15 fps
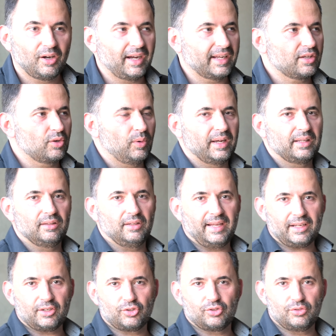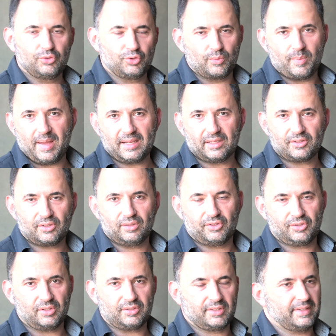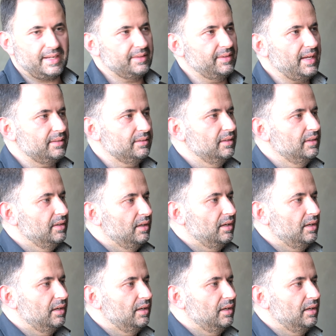I quite like dramatic sort of shots like that.